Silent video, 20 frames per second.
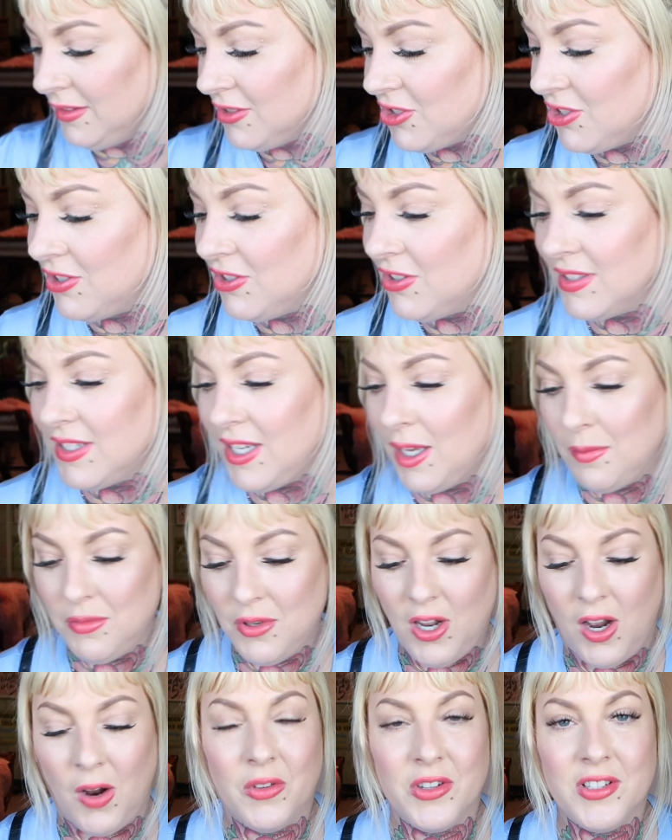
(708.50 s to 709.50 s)
she just kept
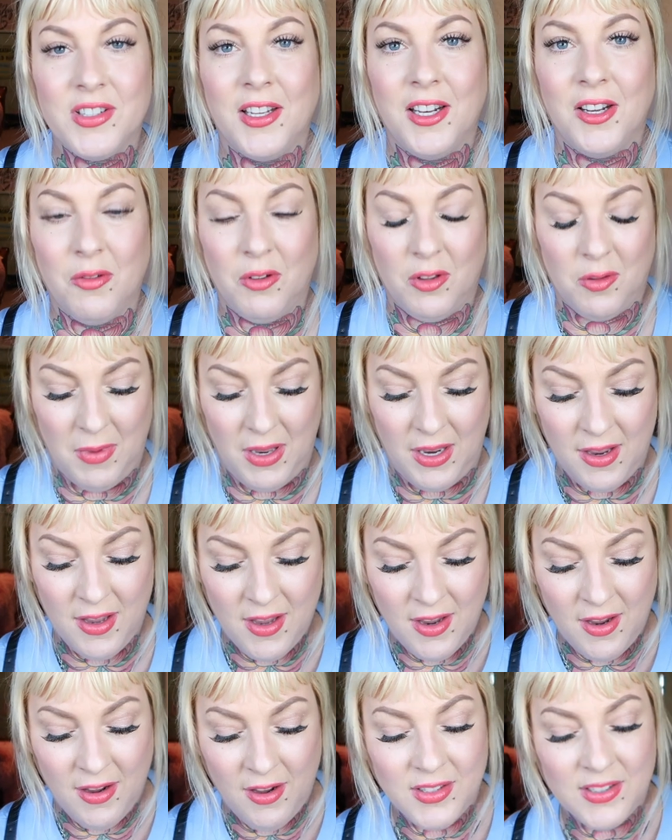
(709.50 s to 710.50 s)
conversating with me
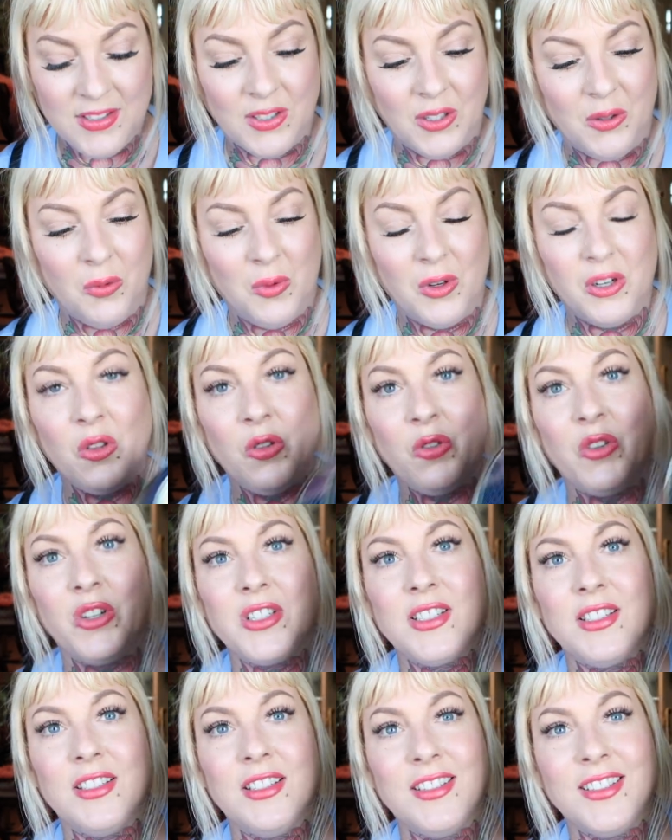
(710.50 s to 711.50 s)
so one of the
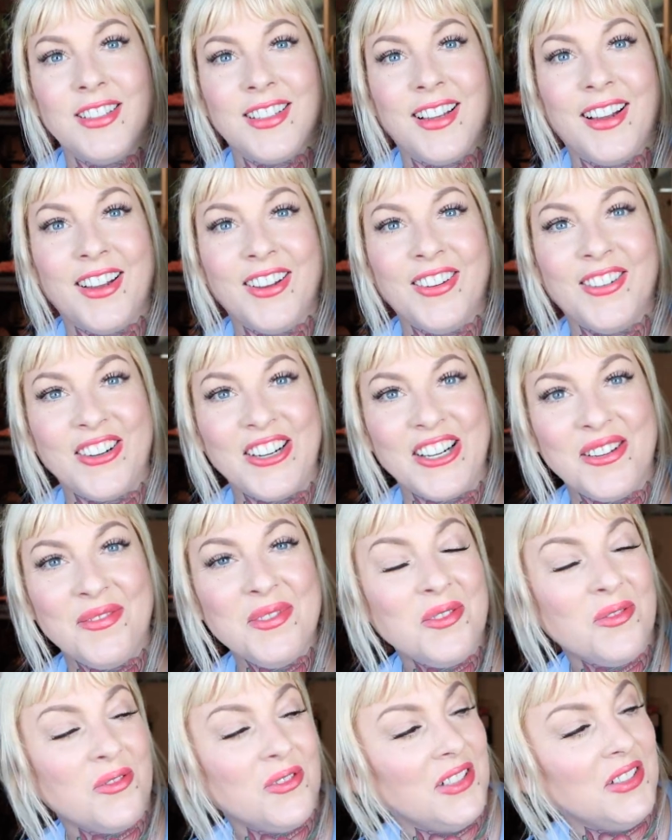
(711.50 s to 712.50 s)
first things I
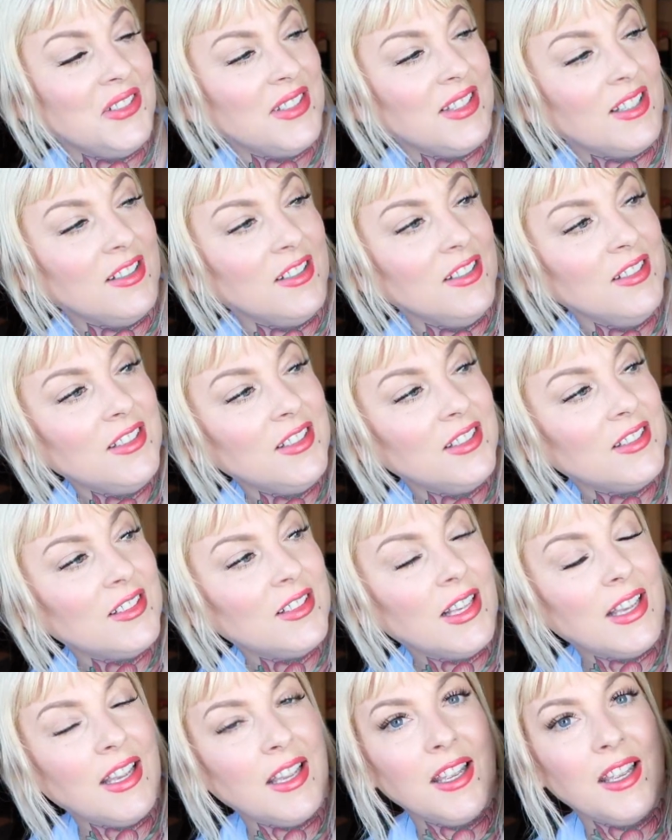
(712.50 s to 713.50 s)
grabbed was this it's
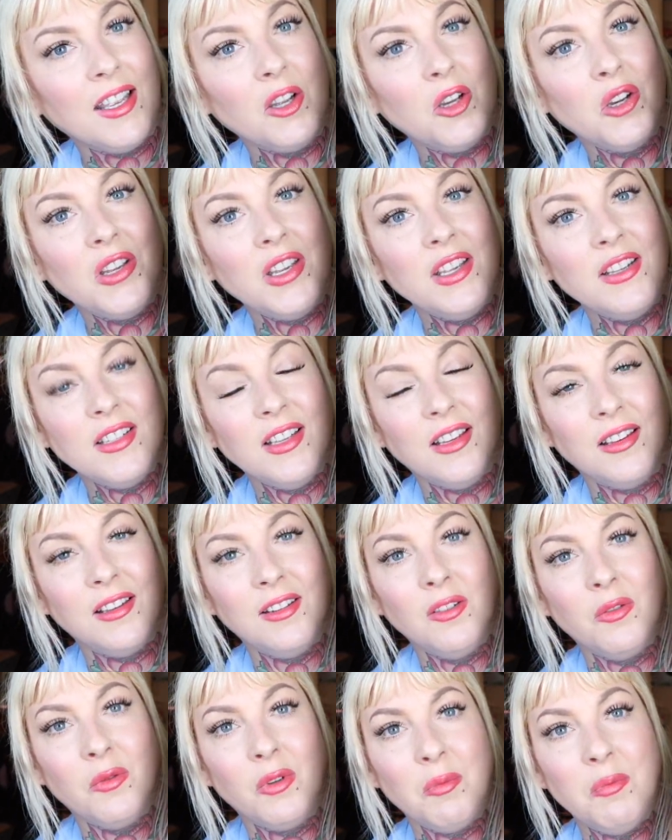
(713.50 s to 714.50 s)
a cookie
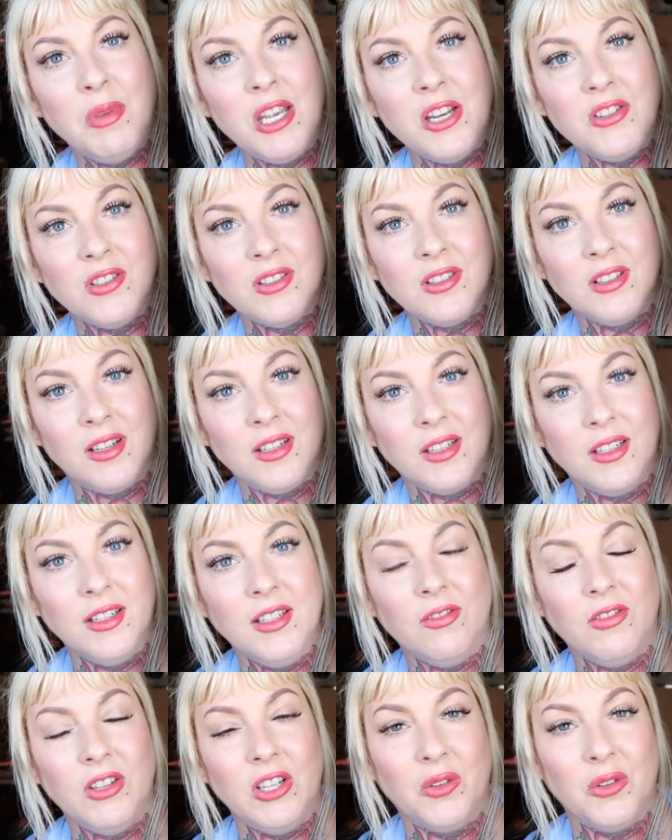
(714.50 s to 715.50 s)
tin with peaches on
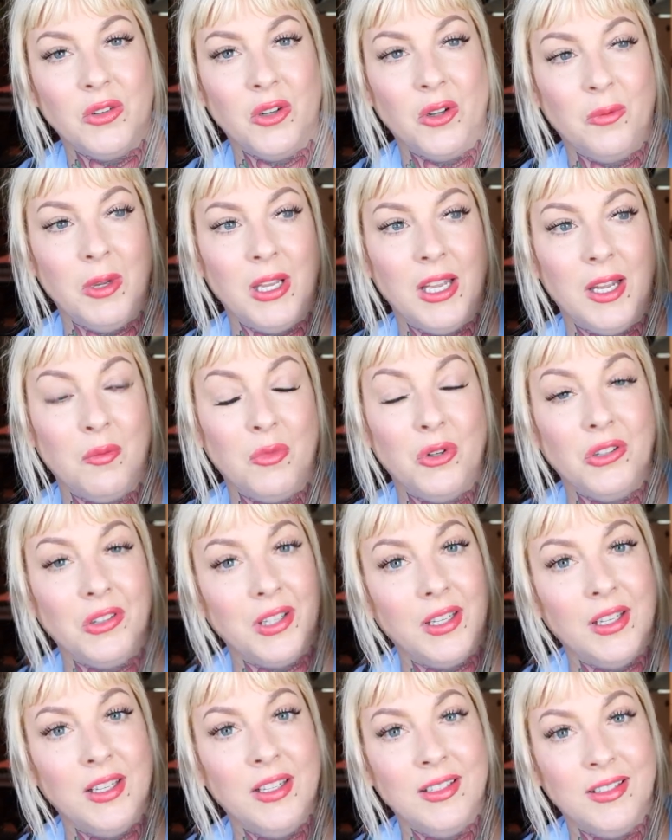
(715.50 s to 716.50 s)
it if you don't know me I'm
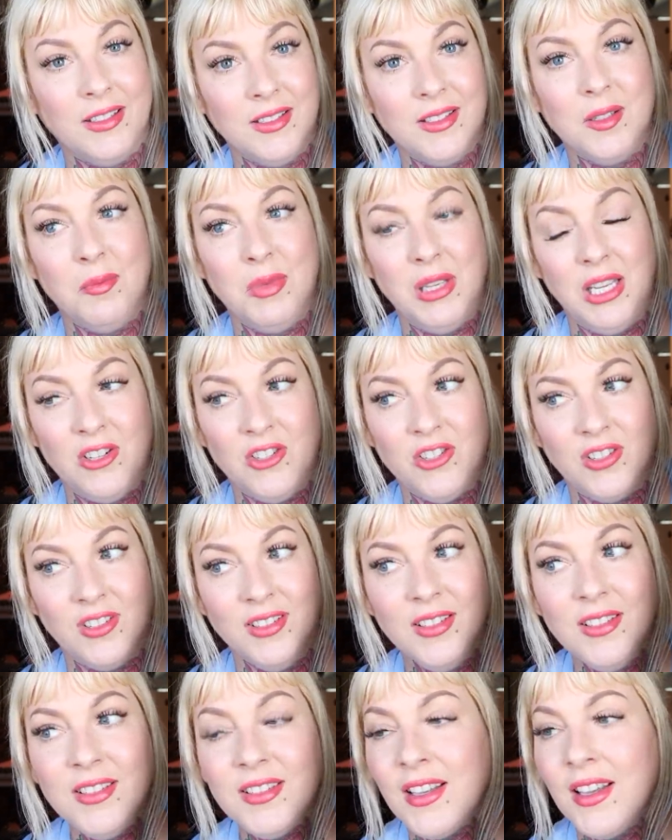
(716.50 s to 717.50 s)
really into
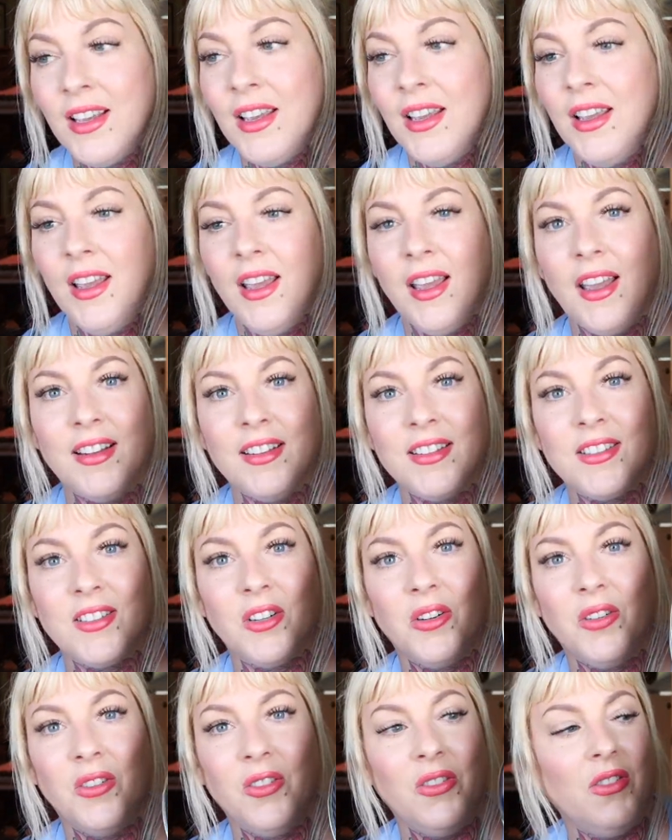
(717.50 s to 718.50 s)
peaches and
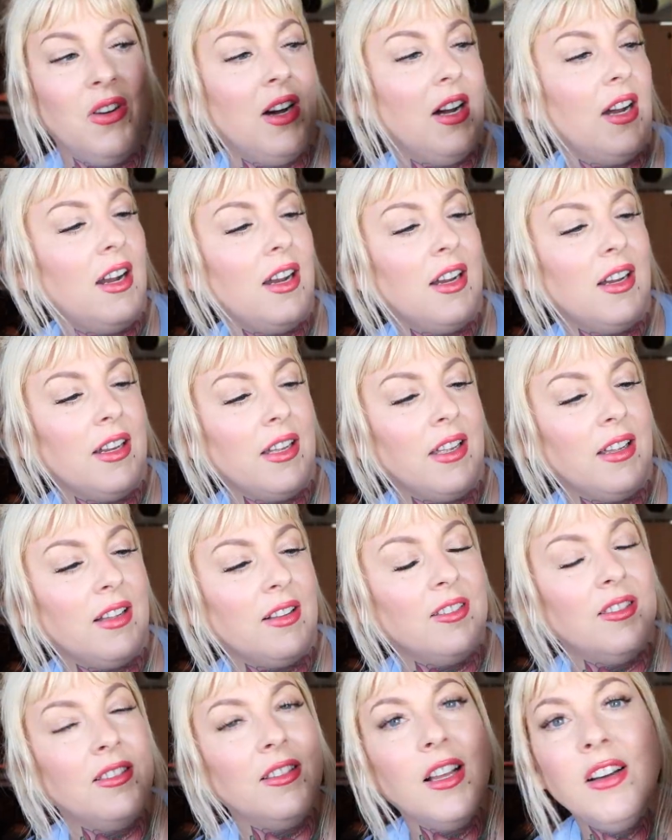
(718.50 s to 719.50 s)
so I
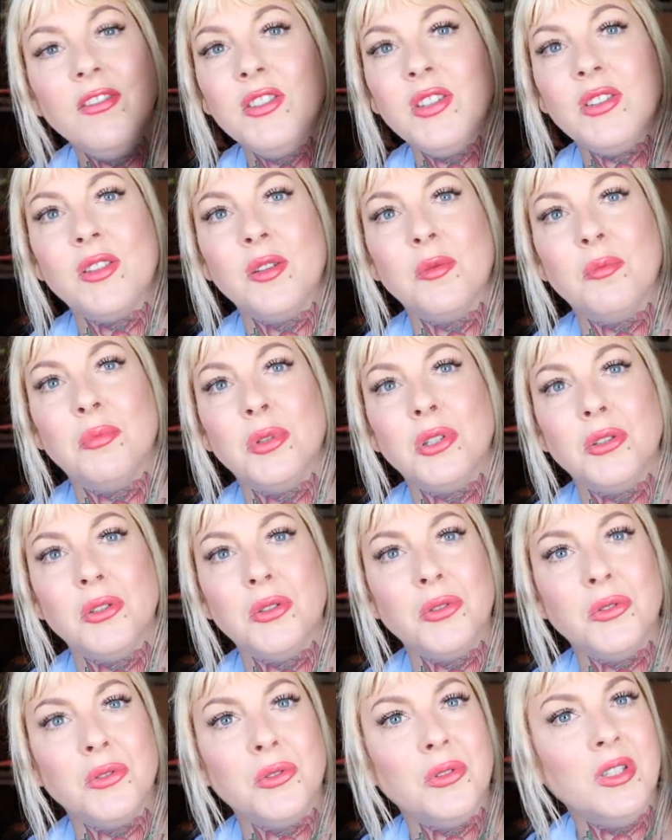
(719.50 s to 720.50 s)
loved the
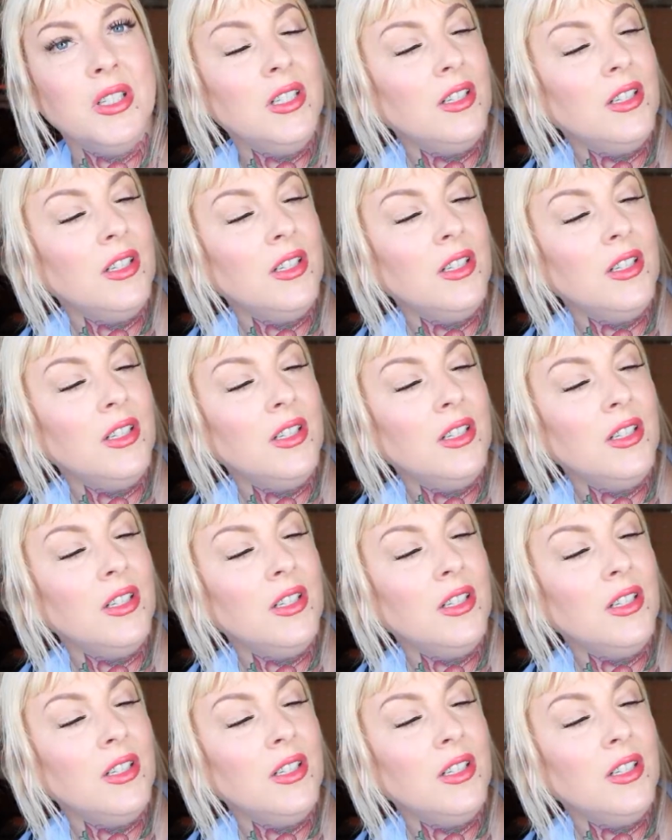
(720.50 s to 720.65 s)
blue